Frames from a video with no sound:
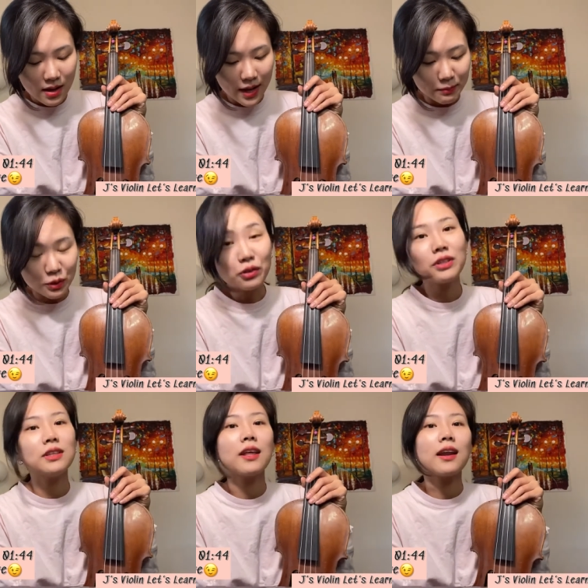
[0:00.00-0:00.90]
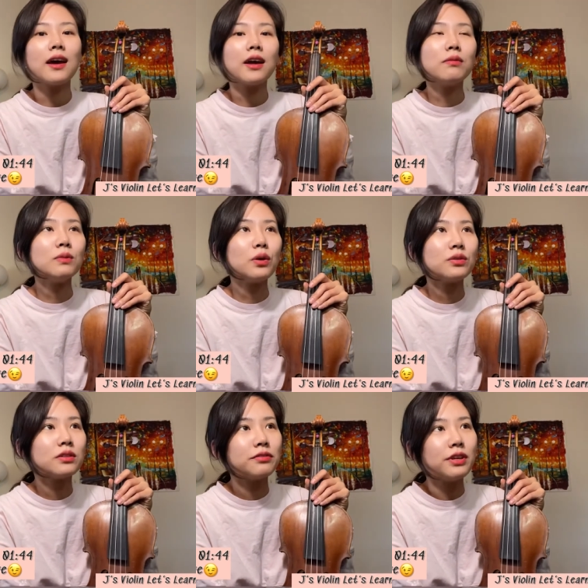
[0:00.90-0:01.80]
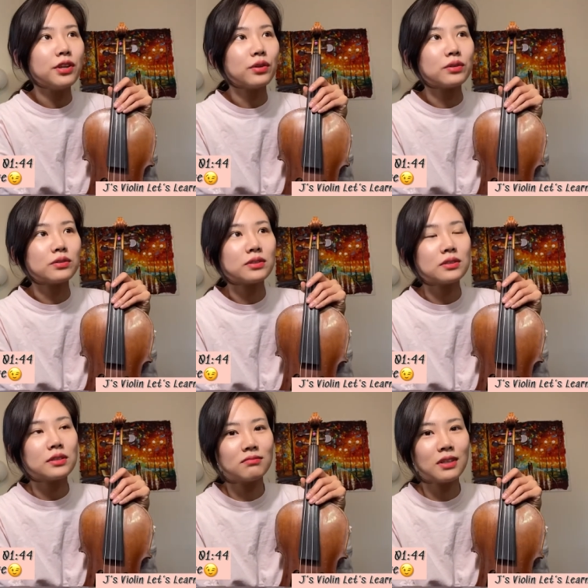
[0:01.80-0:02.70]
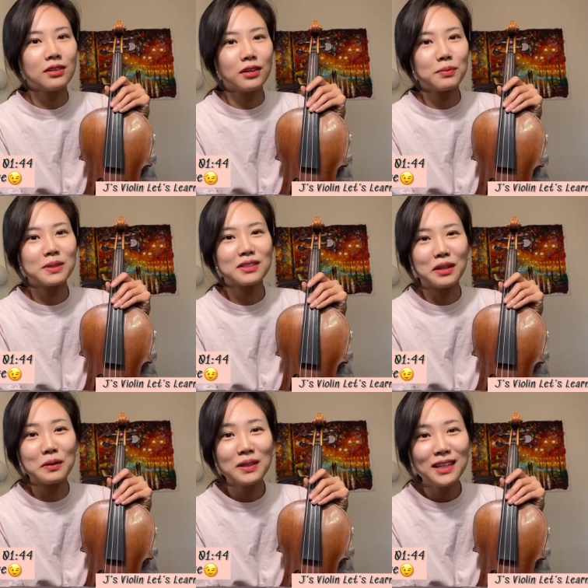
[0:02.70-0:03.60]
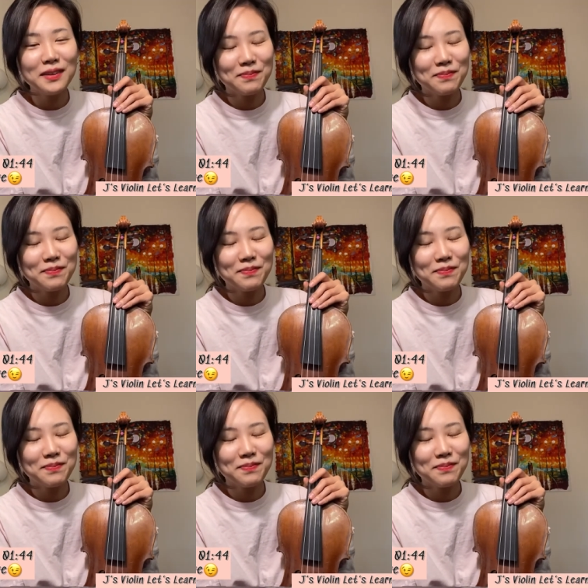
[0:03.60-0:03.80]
I'm sorry that I upload the videos a little bit slowly,